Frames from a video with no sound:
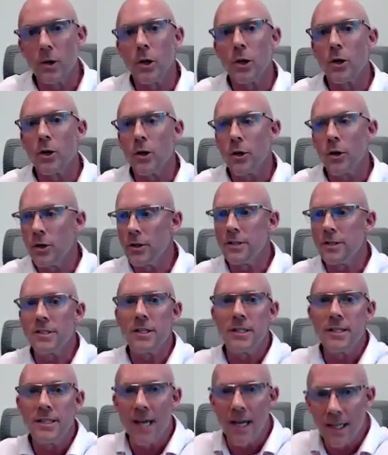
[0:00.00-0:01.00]
learn to
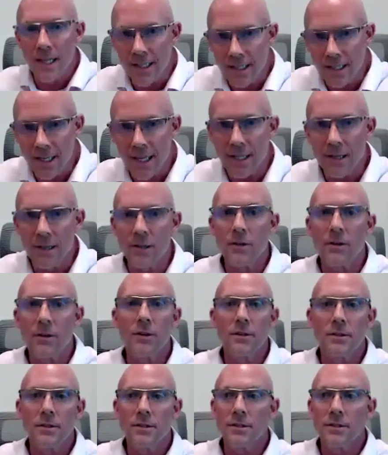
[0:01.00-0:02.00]
delegate,
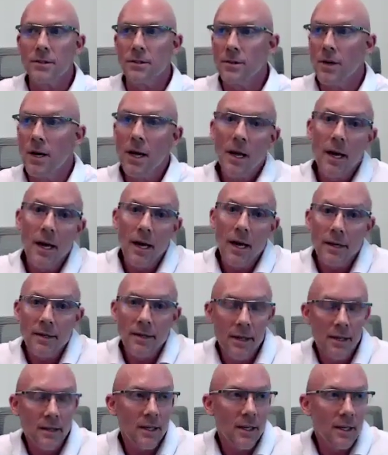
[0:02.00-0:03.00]
learn to
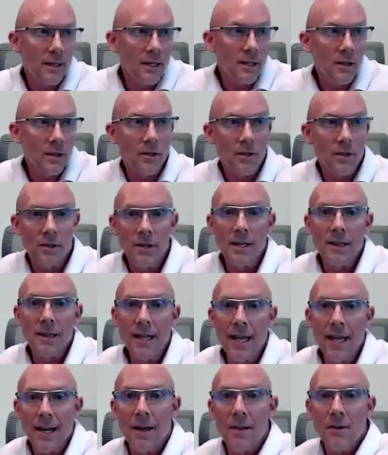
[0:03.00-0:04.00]

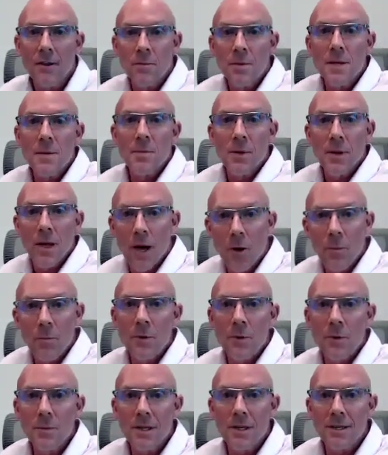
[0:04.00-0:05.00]
let other people help
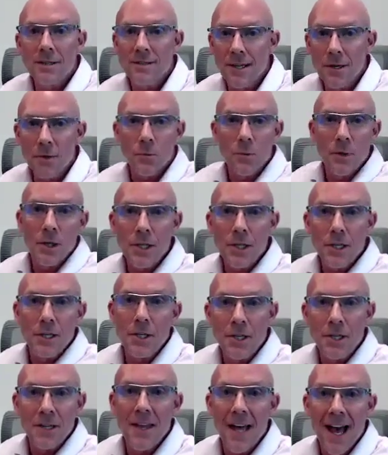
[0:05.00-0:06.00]
you because they're really
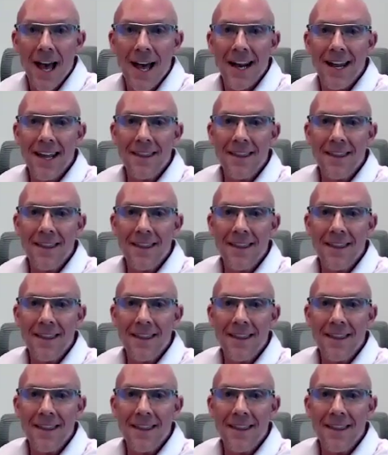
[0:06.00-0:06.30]
good at that.